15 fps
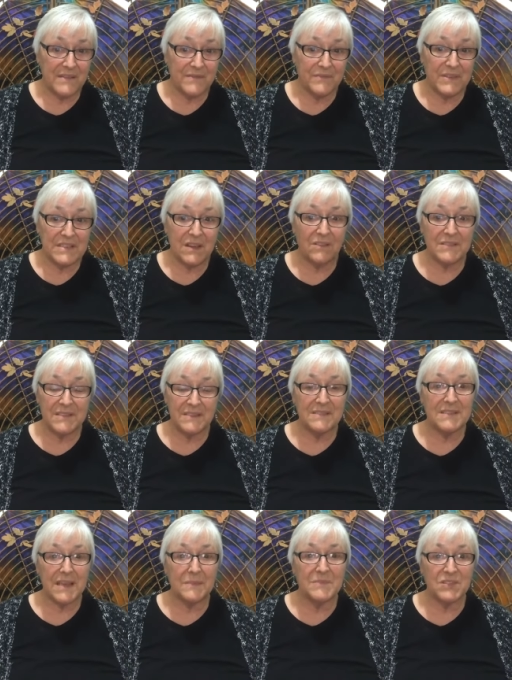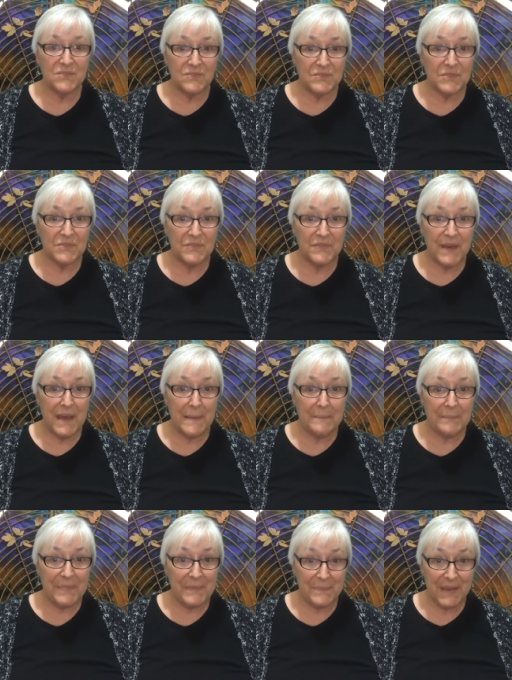results in some sort of
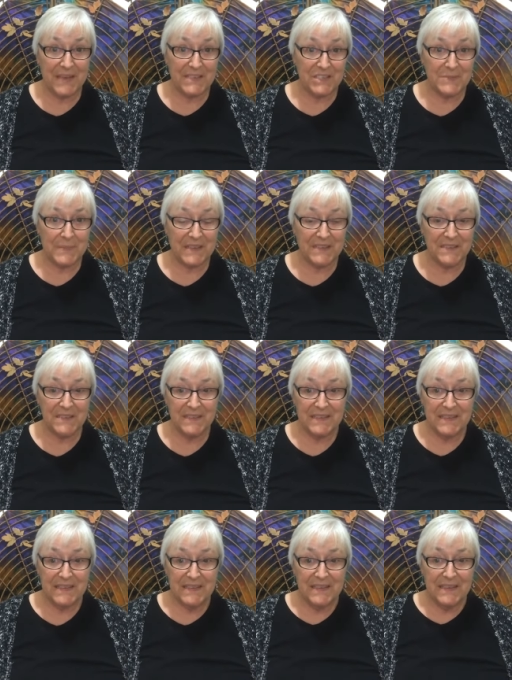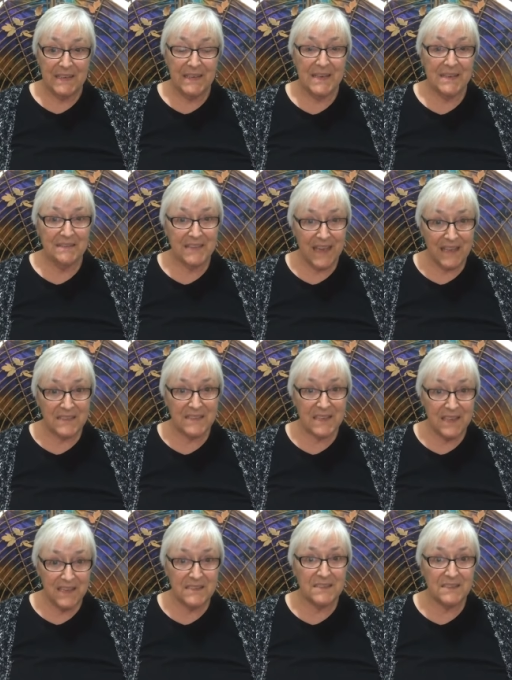punishment. And that's
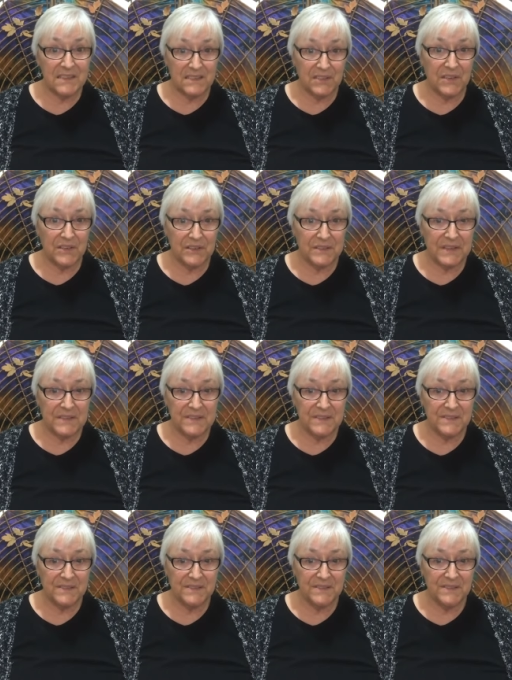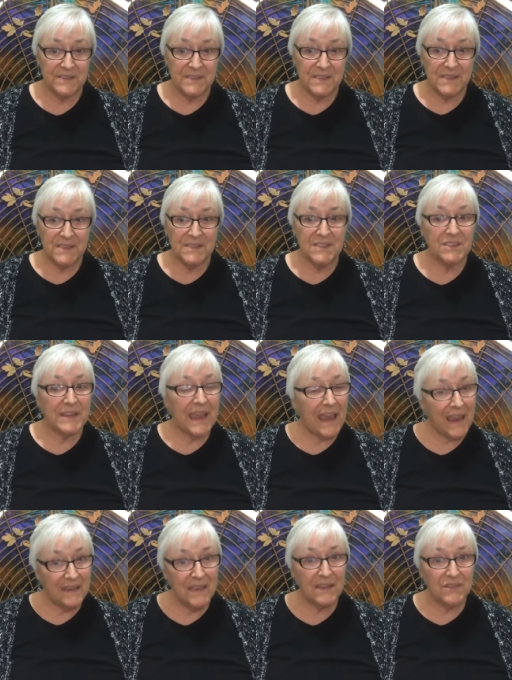his deterrent to
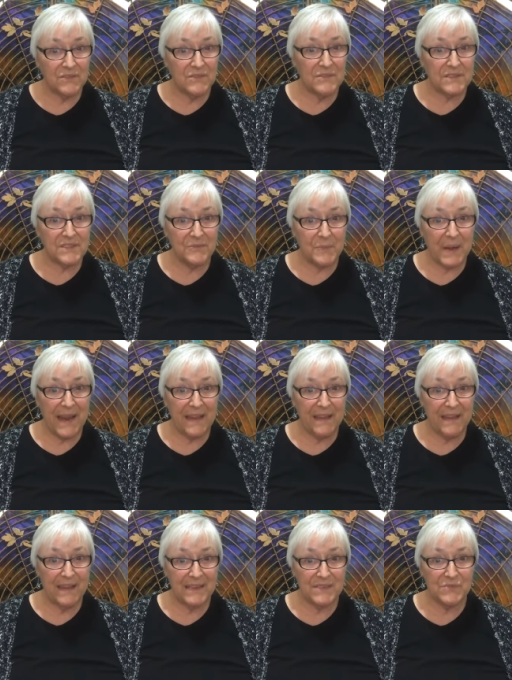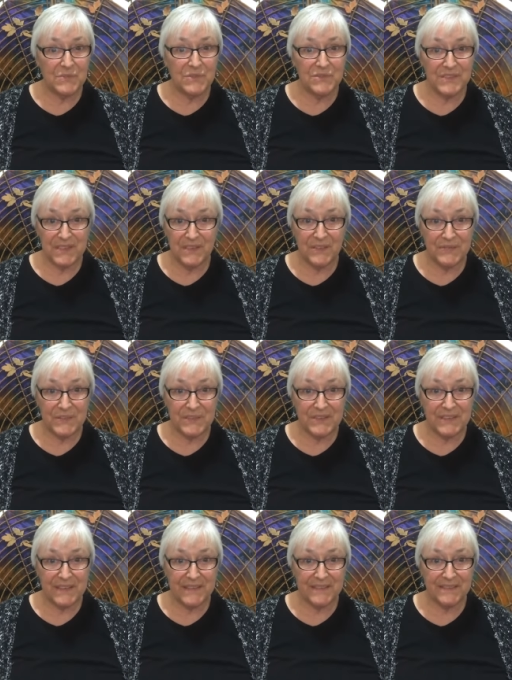any thoughts of breaking his rules in the
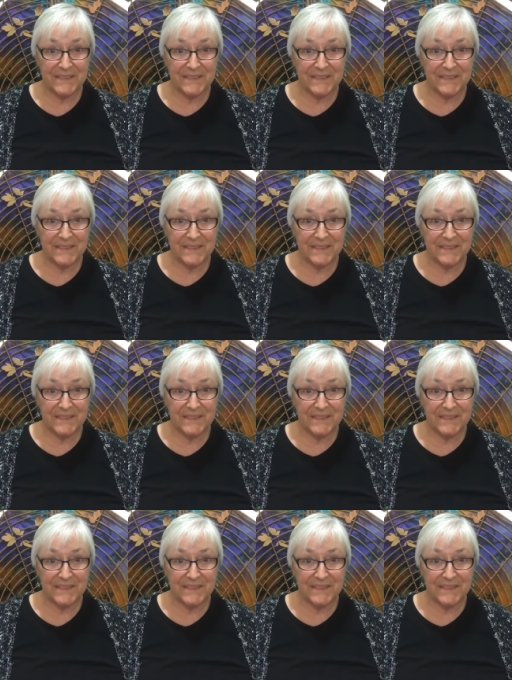future.